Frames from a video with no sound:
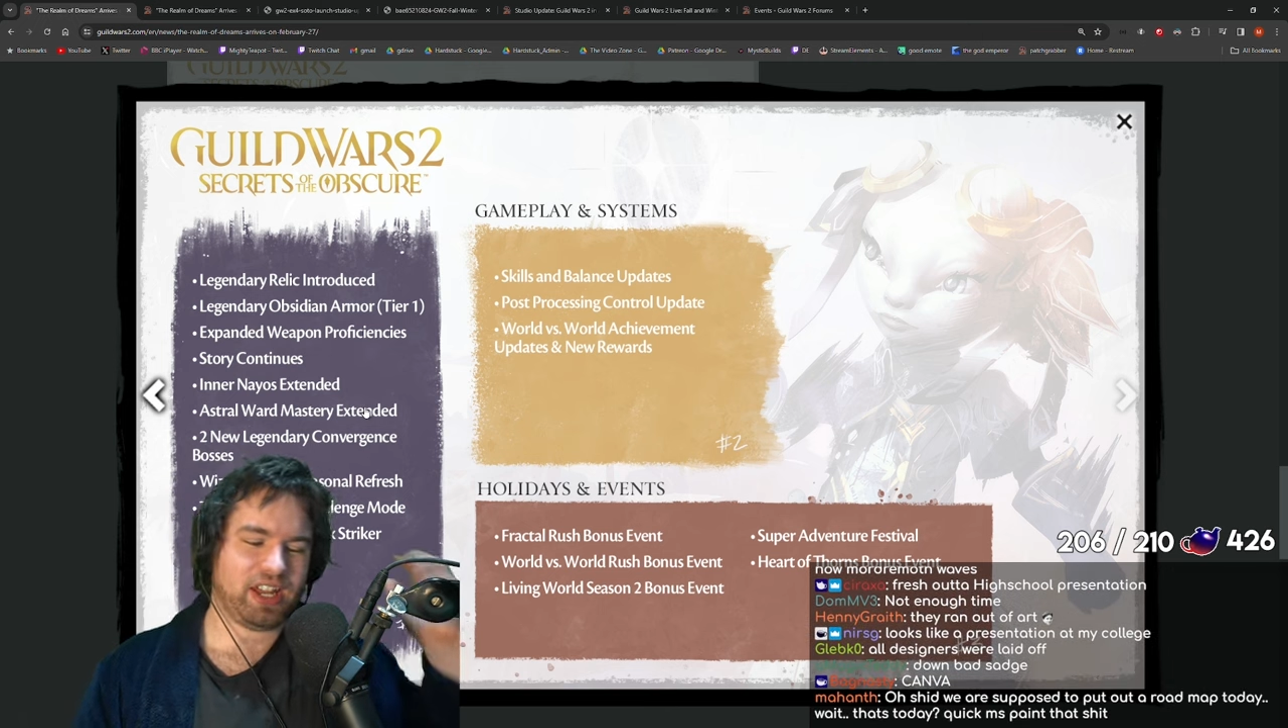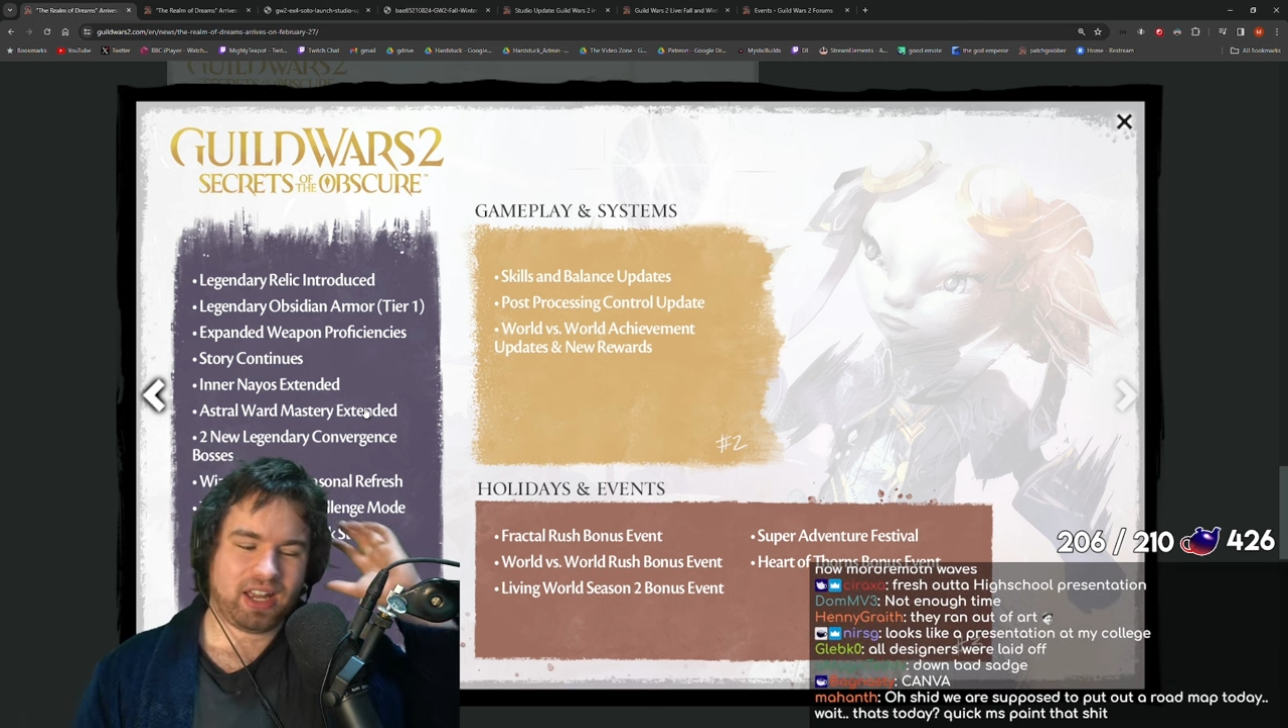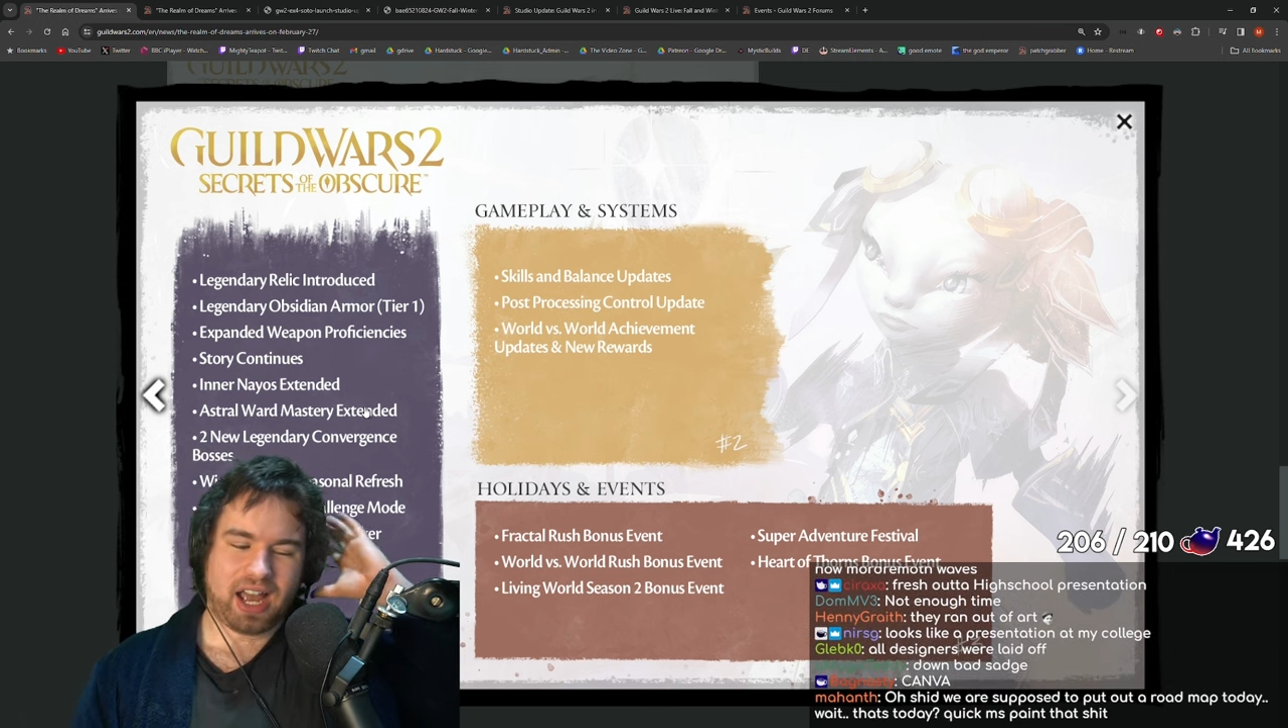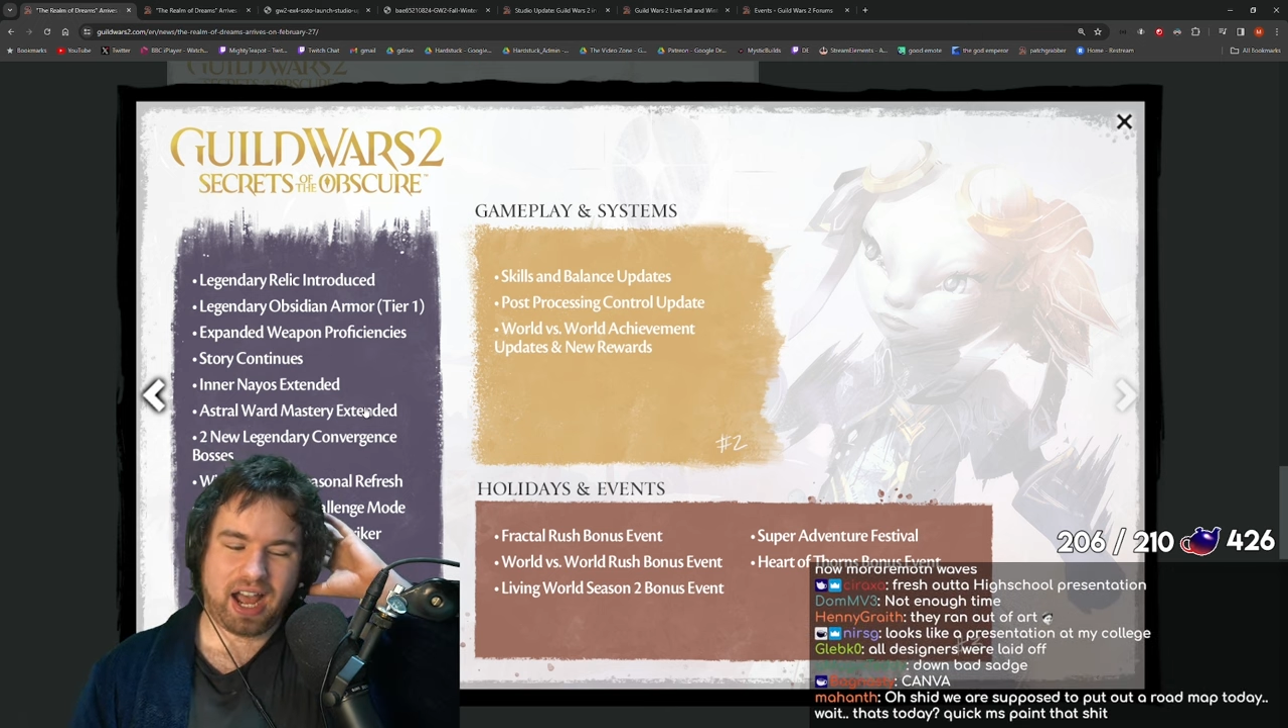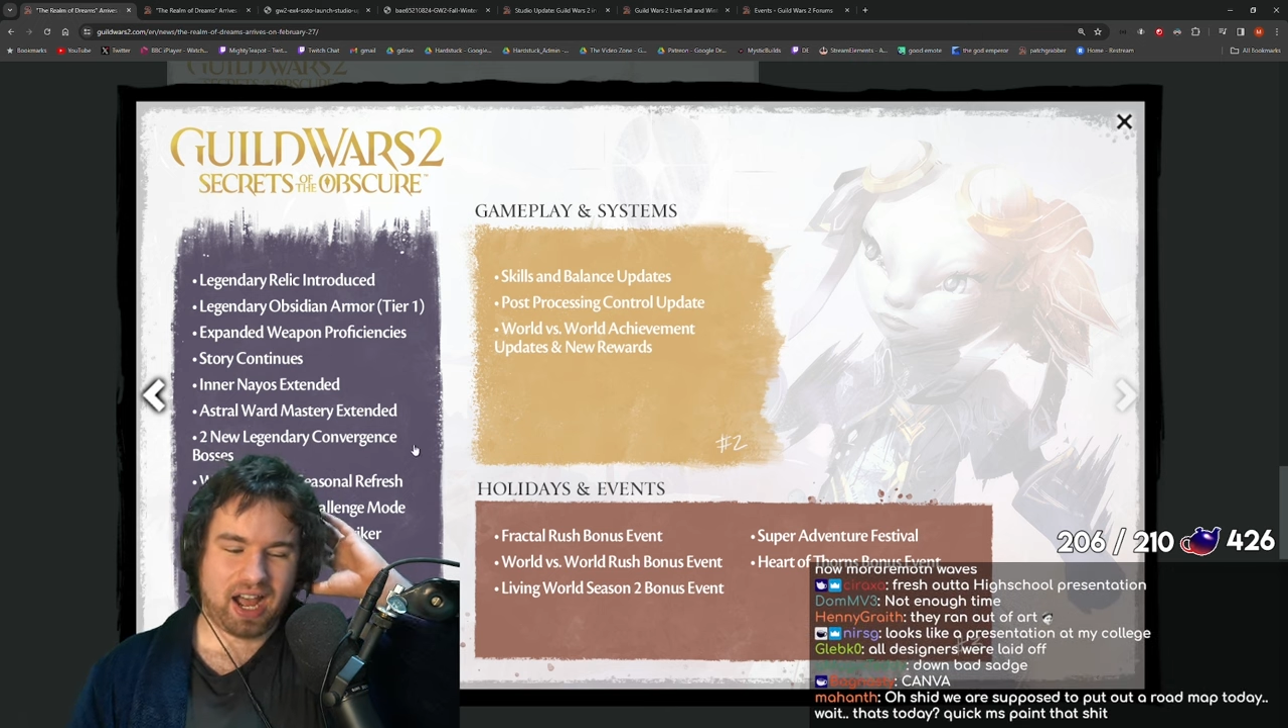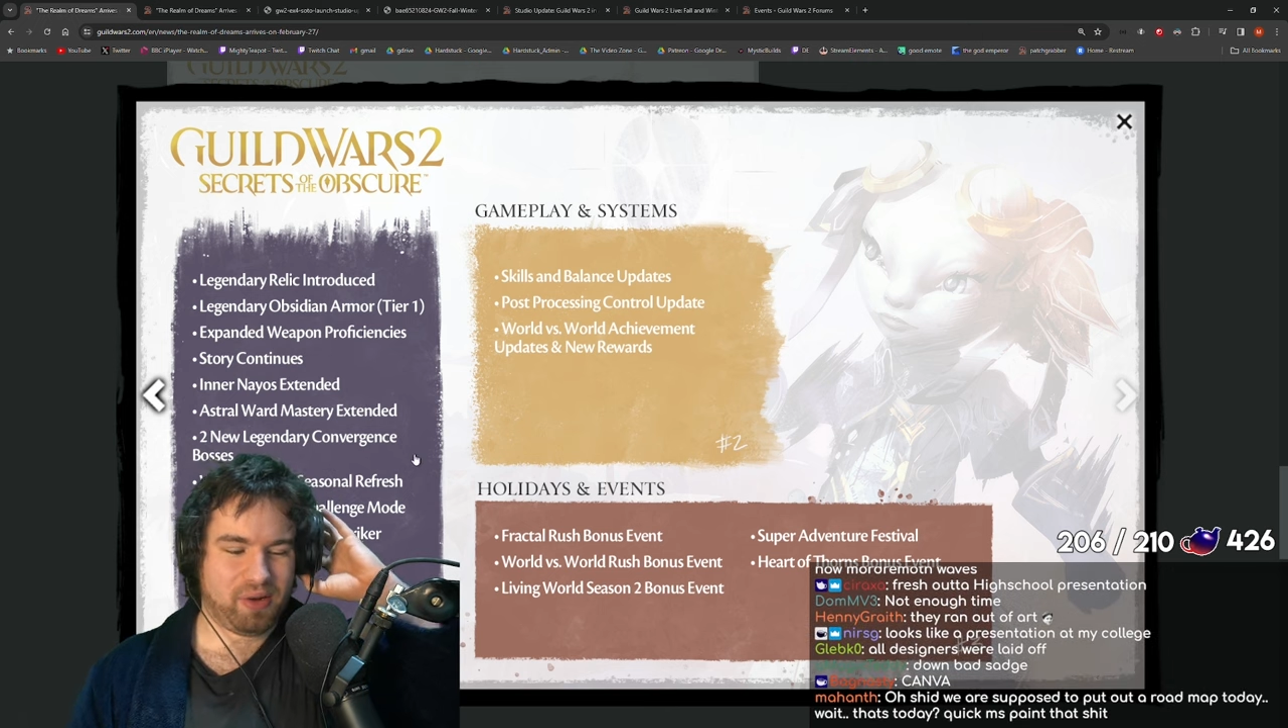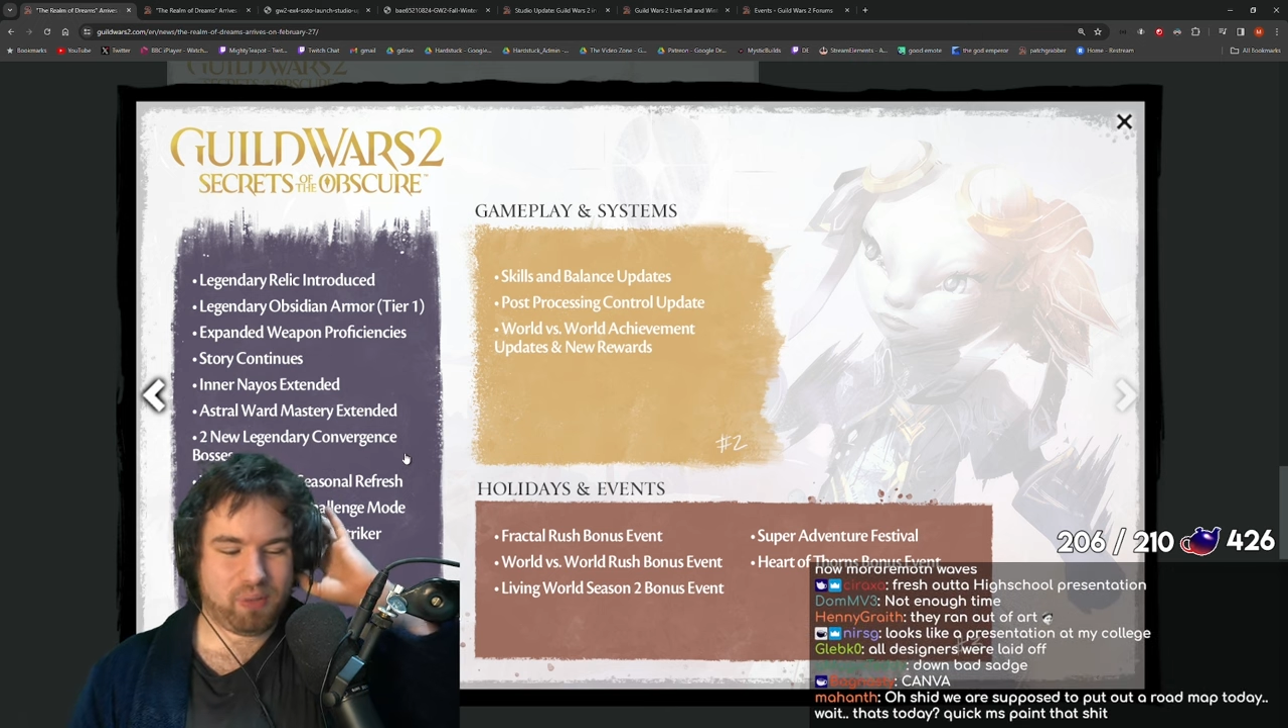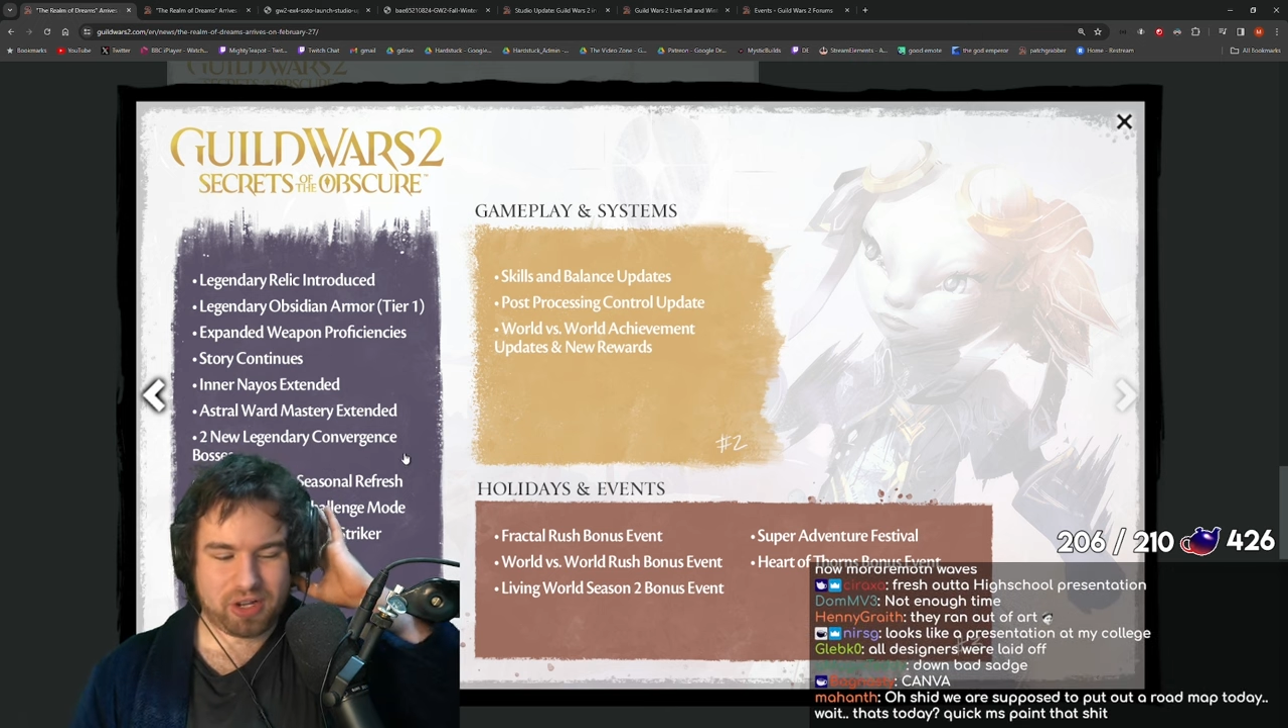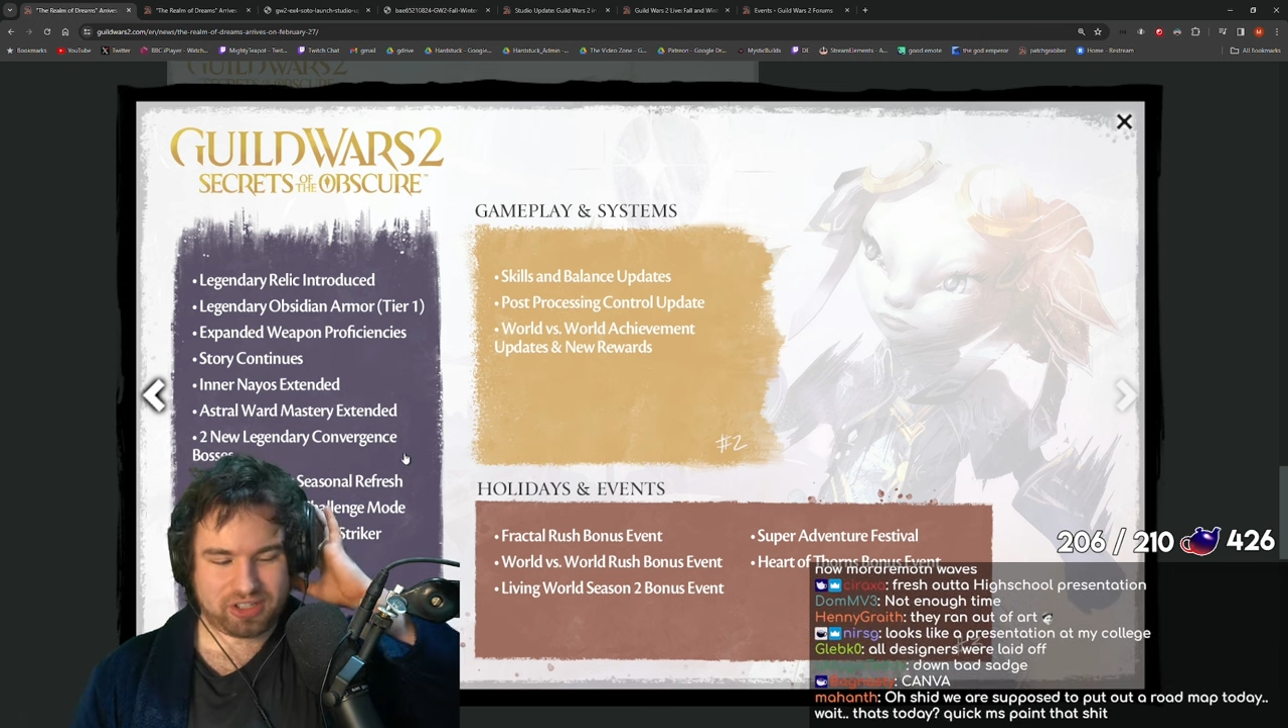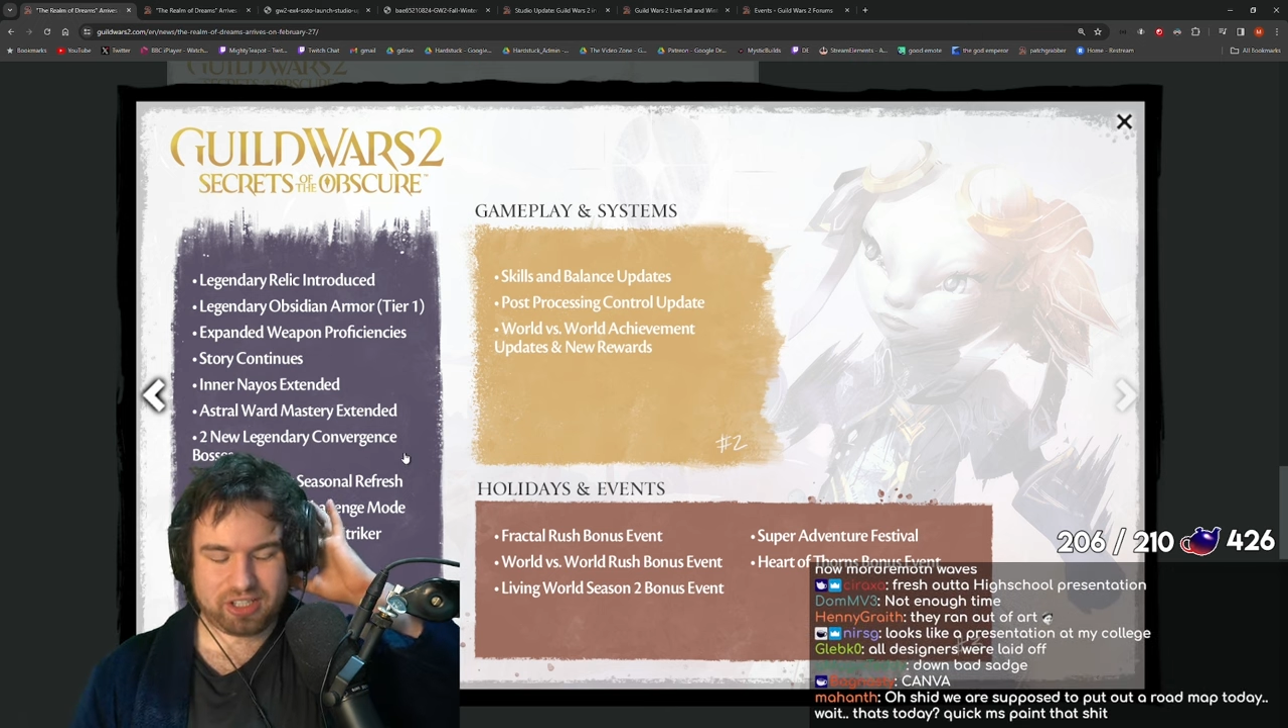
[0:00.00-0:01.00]
uh,
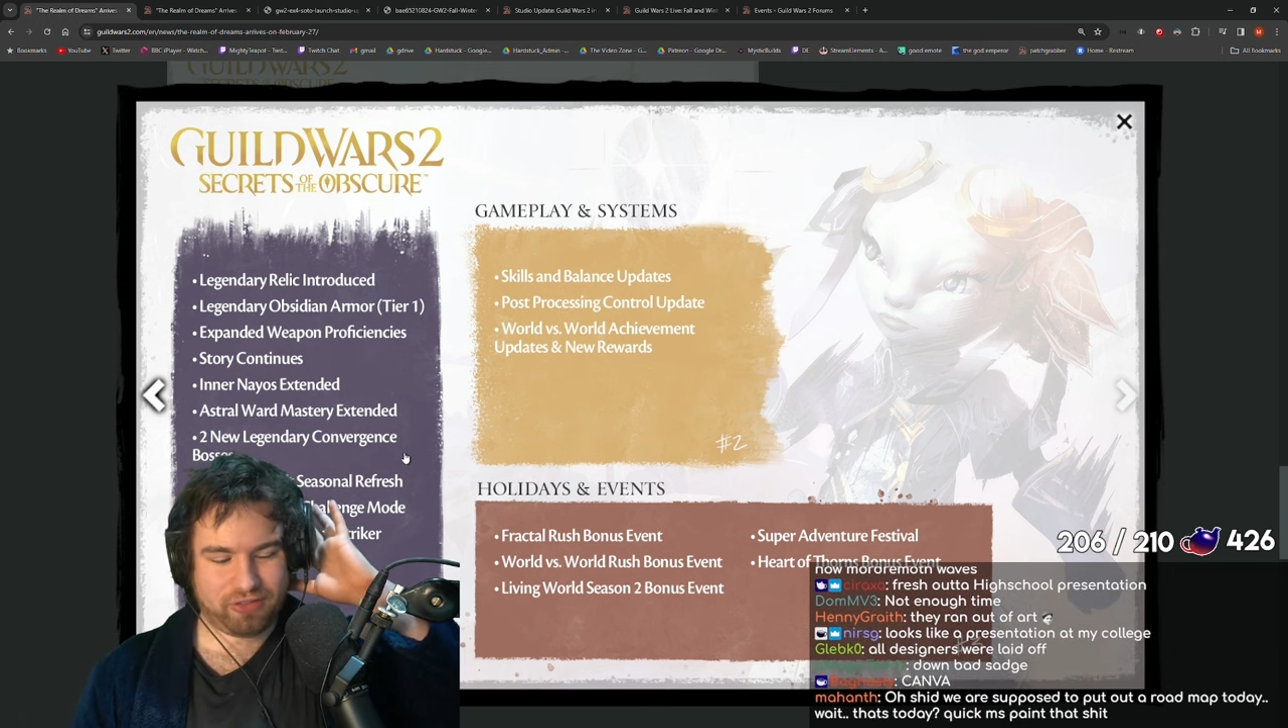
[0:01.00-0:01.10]
Wizards